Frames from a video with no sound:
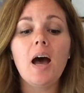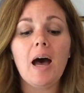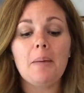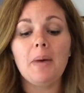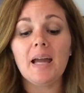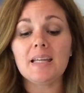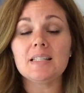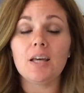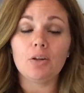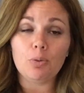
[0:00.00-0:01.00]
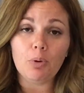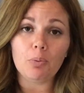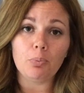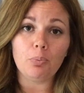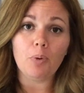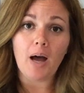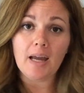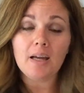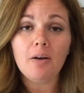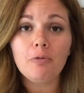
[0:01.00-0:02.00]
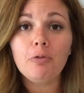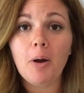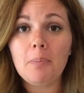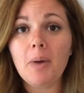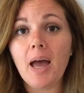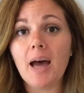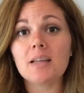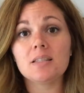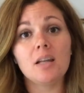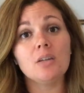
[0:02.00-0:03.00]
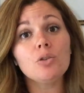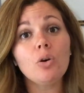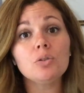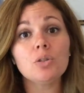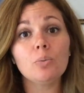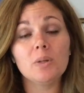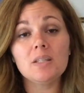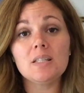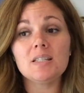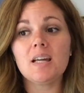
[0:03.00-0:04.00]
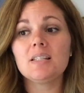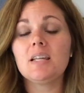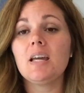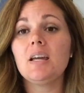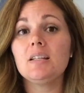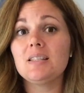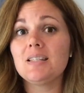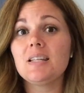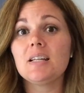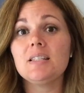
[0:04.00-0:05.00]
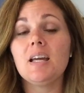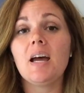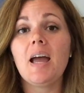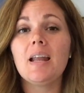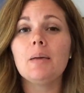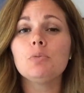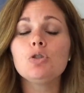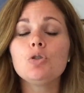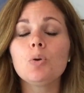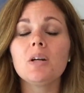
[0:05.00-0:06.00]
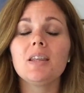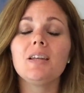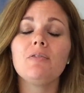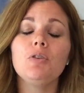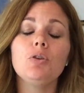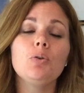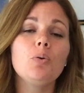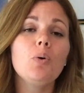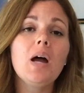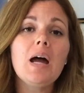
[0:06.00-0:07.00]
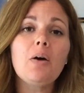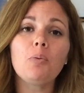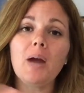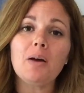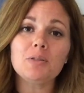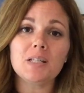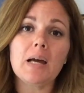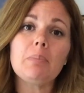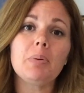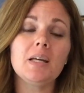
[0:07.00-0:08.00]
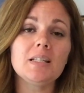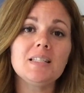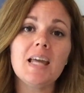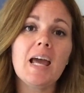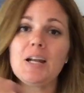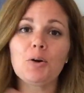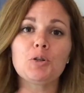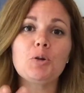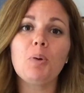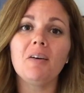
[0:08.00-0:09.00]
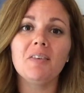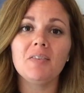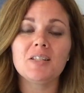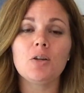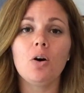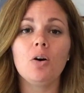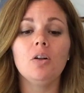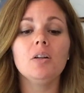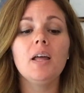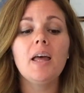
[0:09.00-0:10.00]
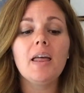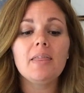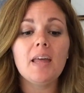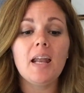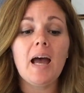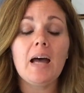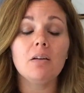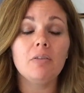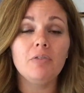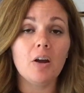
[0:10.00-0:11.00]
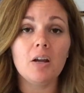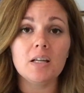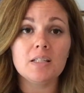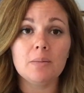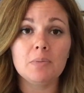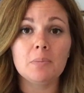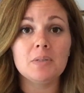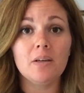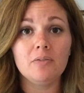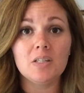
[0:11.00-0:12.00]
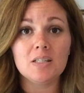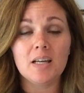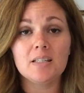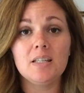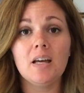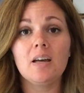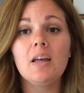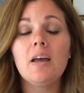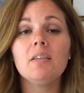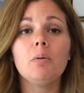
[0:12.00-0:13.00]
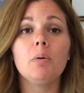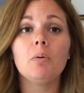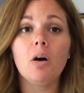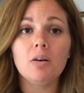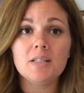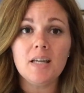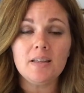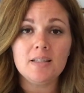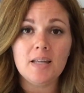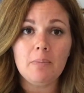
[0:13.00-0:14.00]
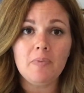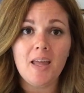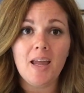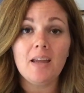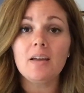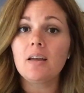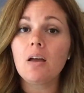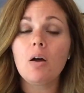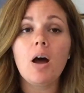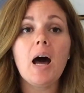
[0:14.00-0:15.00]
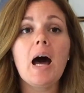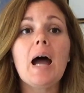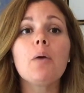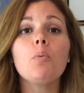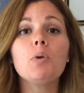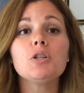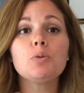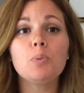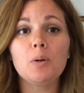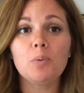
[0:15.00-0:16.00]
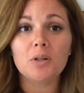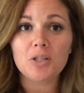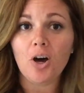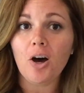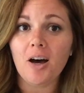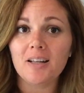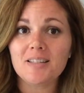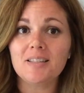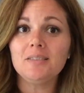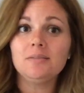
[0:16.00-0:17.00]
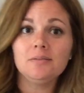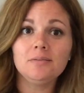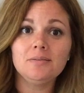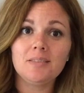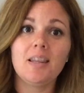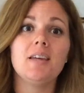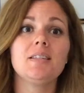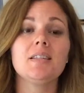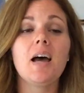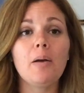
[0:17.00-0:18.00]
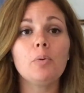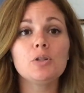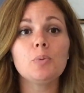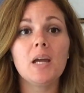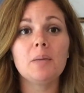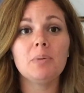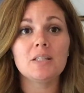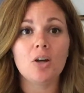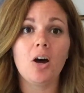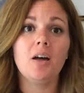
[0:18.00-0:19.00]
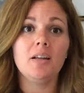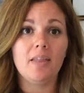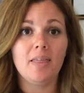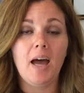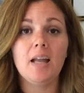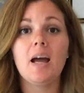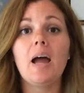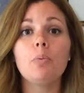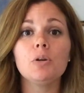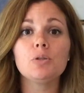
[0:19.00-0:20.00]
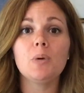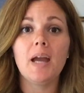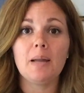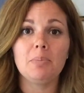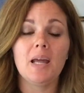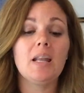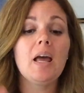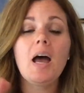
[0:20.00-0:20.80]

I can tell you where I come from as an adult with dyslexia, and I'm sure that if you rounded up 10 or 12 of us all that had varying symptoms of dyslexia, that we would all say the same thing. I wish we were taught this. I wish we had been taught that. I wish we had been.